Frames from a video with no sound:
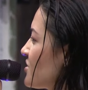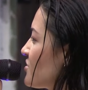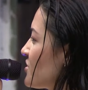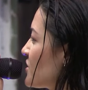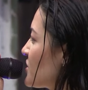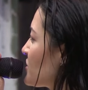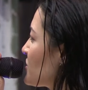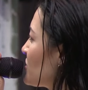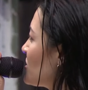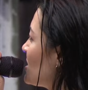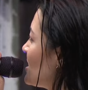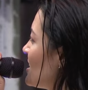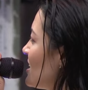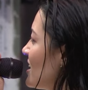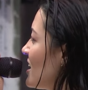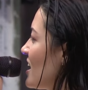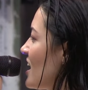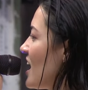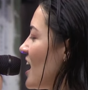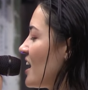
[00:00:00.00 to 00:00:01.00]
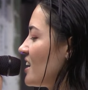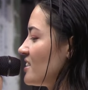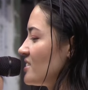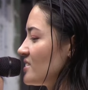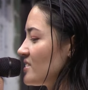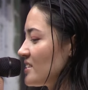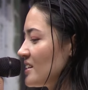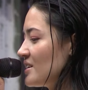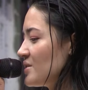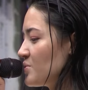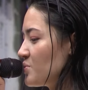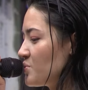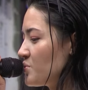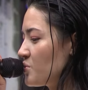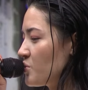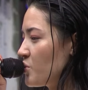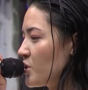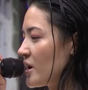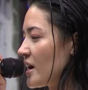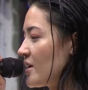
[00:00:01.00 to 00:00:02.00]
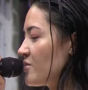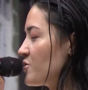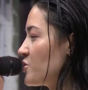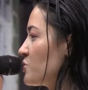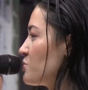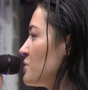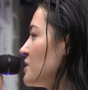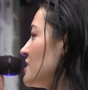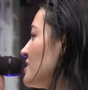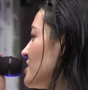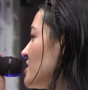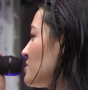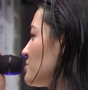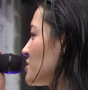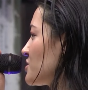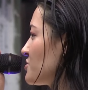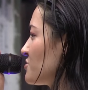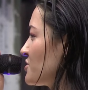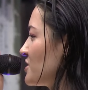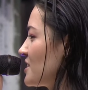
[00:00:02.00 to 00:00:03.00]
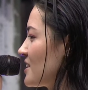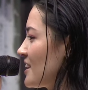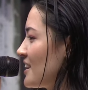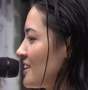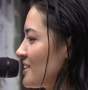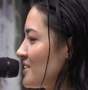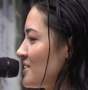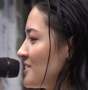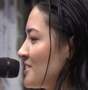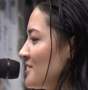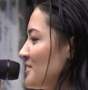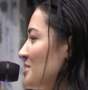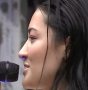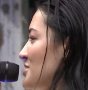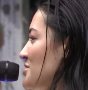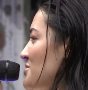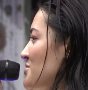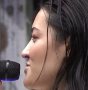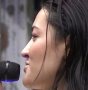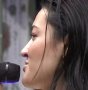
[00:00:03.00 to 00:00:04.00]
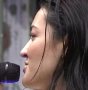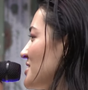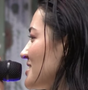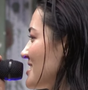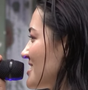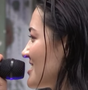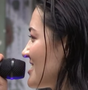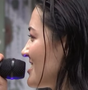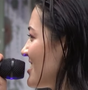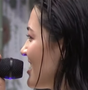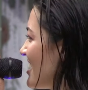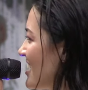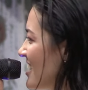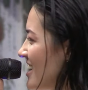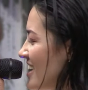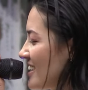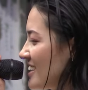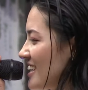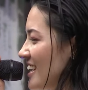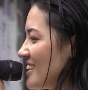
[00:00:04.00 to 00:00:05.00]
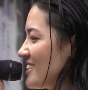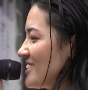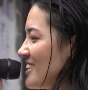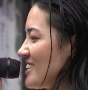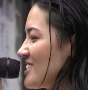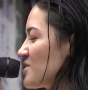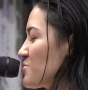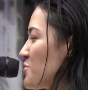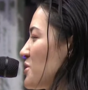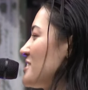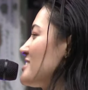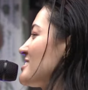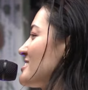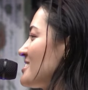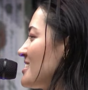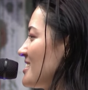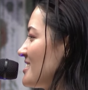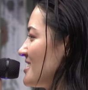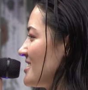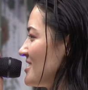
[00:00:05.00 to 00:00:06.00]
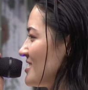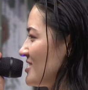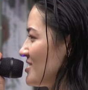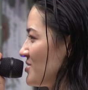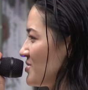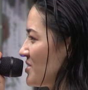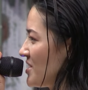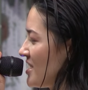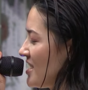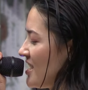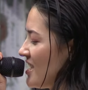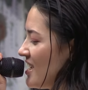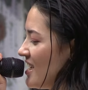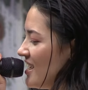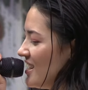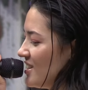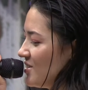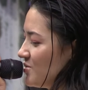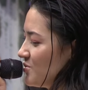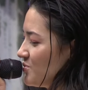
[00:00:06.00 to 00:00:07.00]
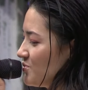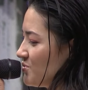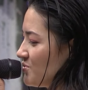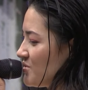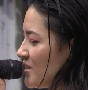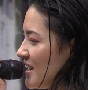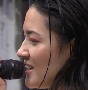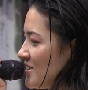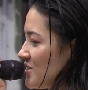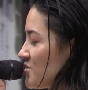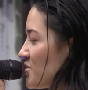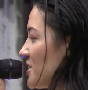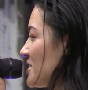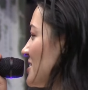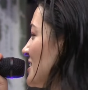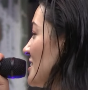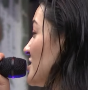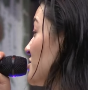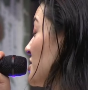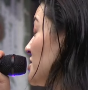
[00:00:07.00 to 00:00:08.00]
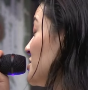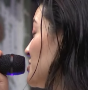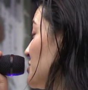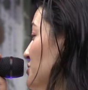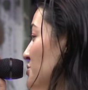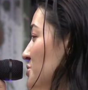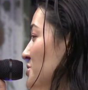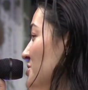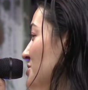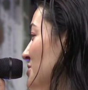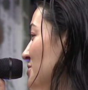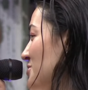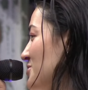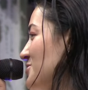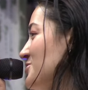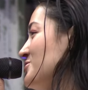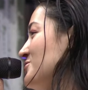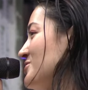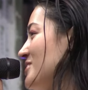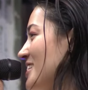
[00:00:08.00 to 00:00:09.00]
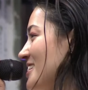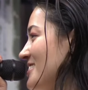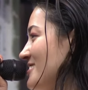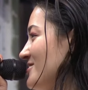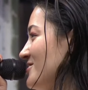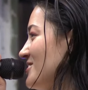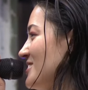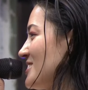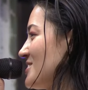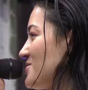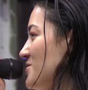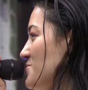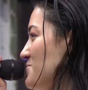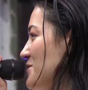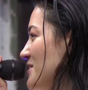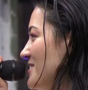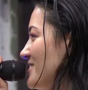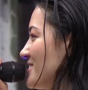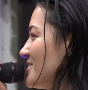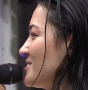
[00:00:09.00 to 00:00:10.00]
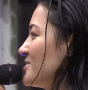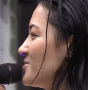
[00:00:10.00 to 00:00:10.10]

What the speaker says: of you. And whatever medium you feel like, you know, fits and can express that, and I try to use. So yeah, that's for me.